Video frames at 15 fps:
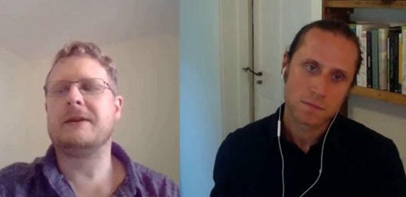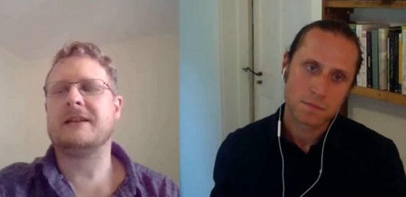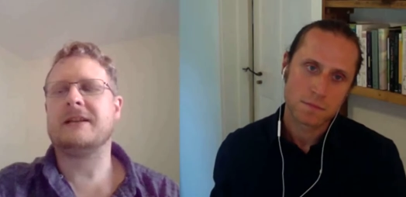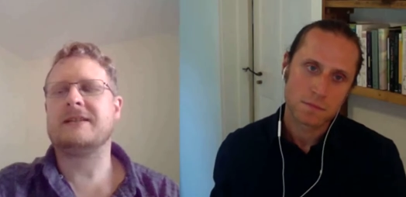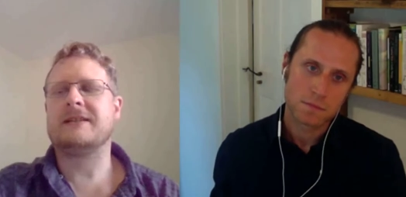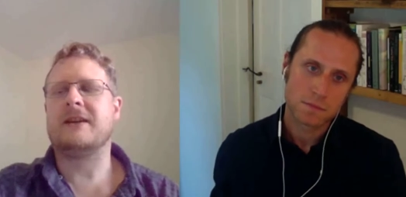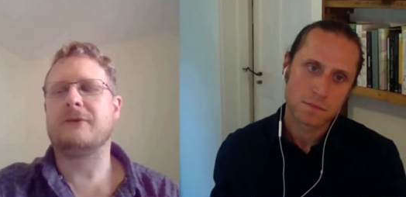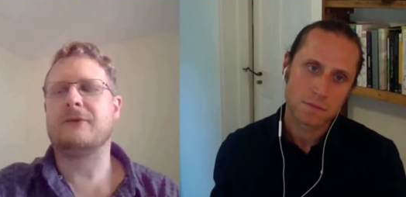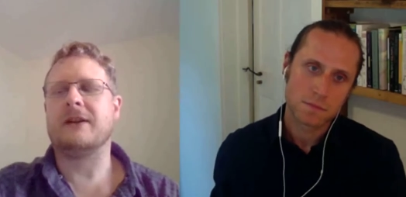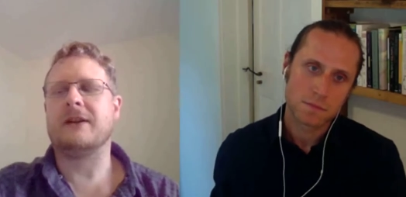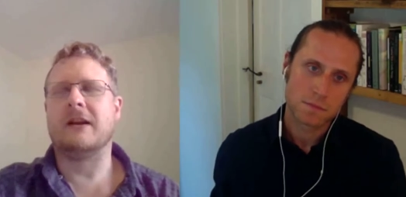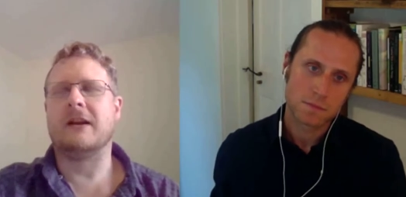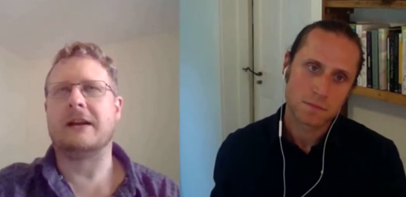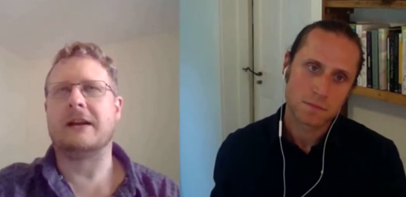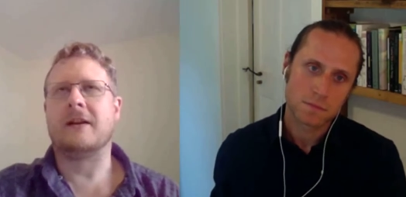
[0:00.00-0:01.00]
Speaker 1: liberty is
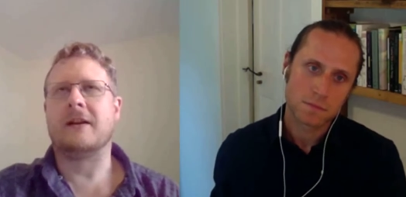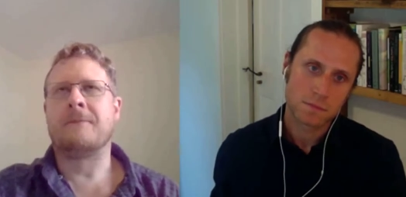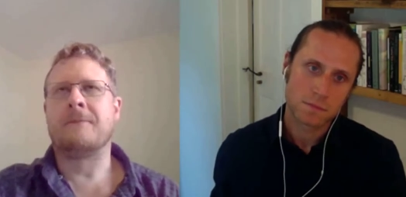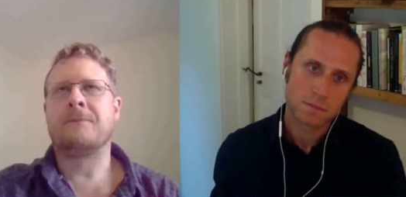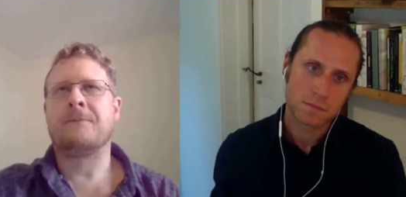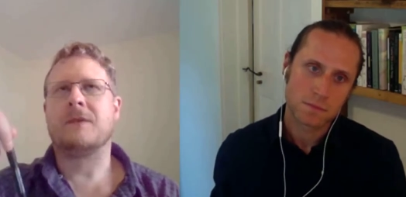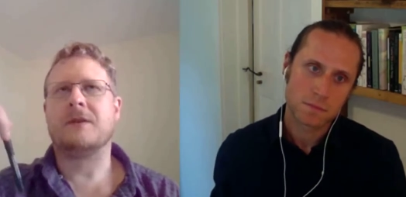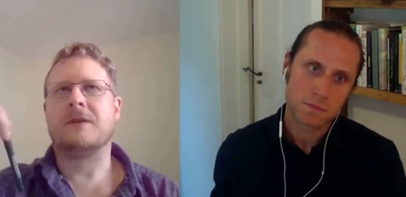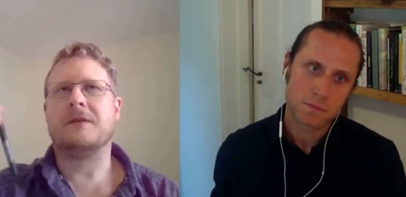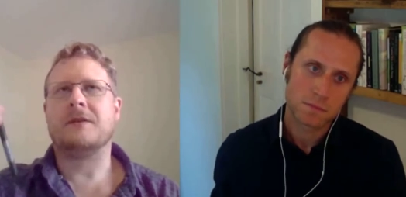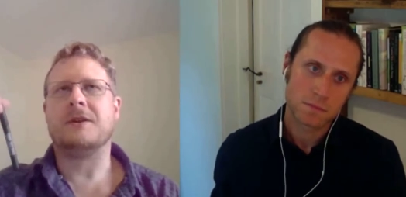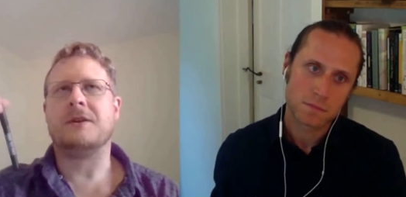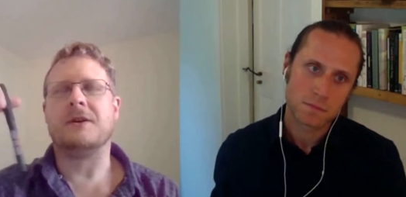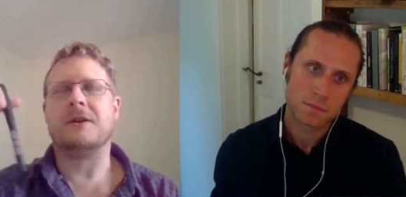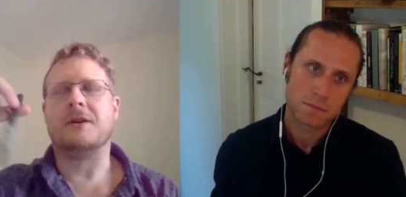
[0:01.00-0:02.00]
definitely like
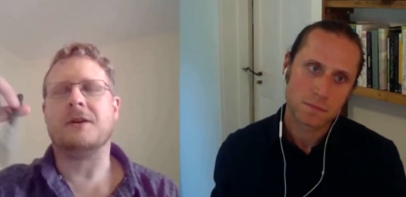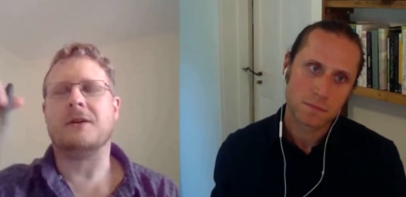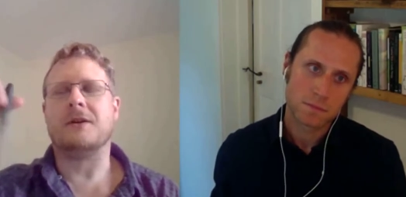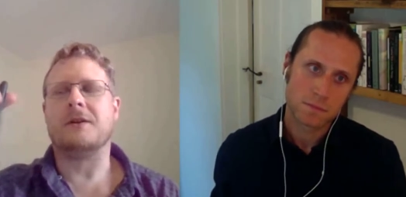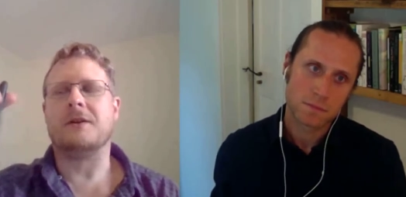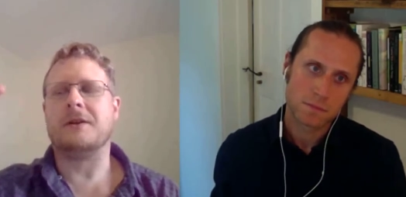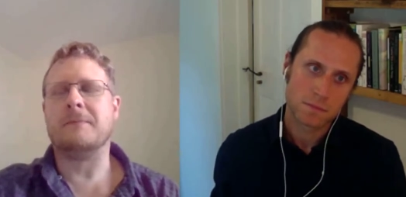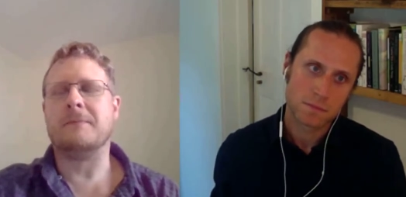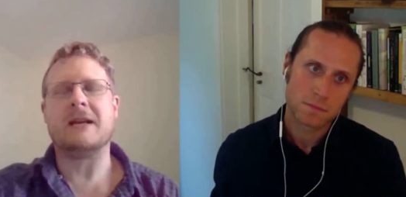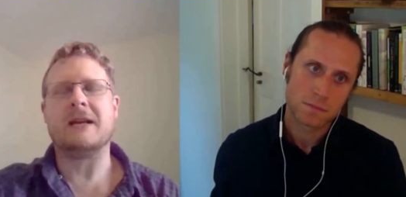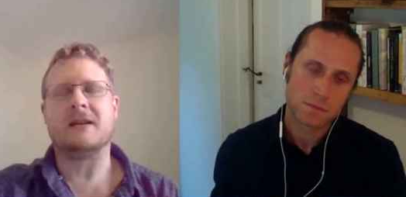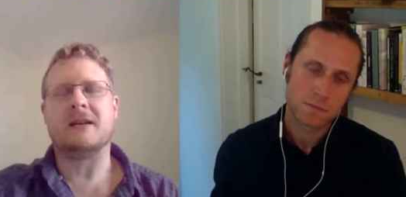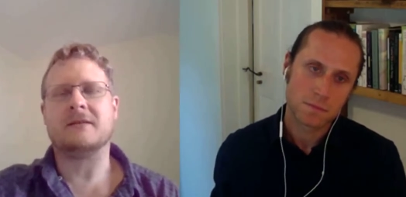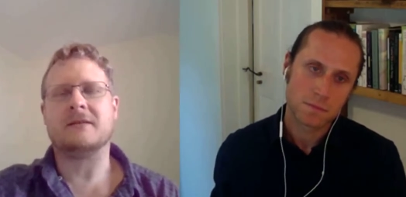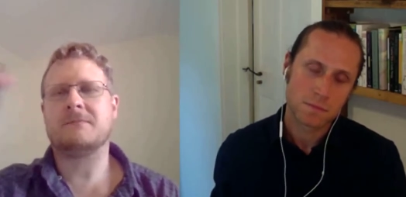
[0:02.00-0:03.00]
the
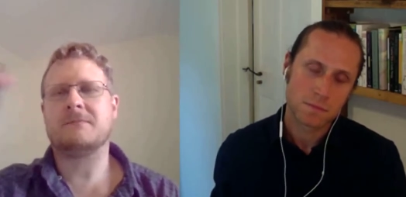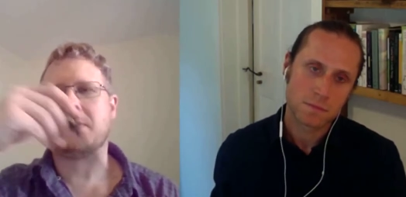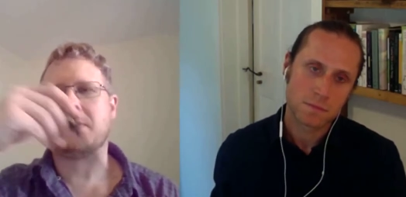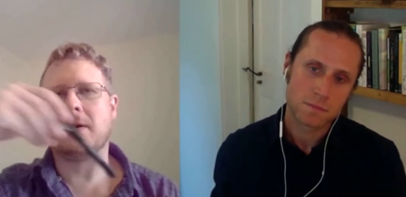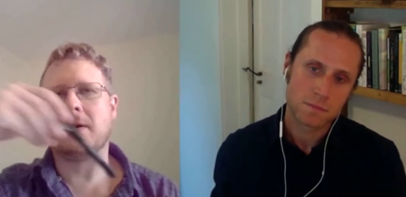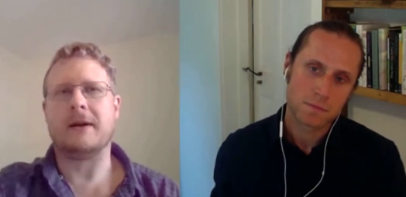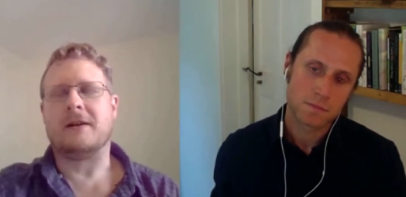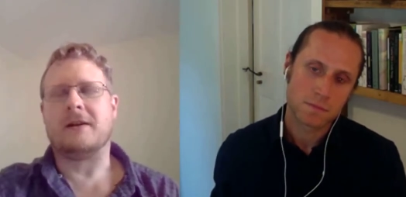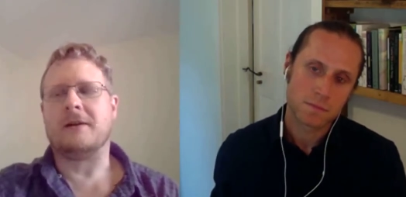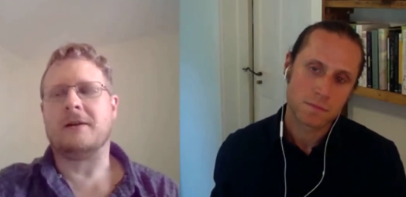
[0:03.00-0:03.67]
the means.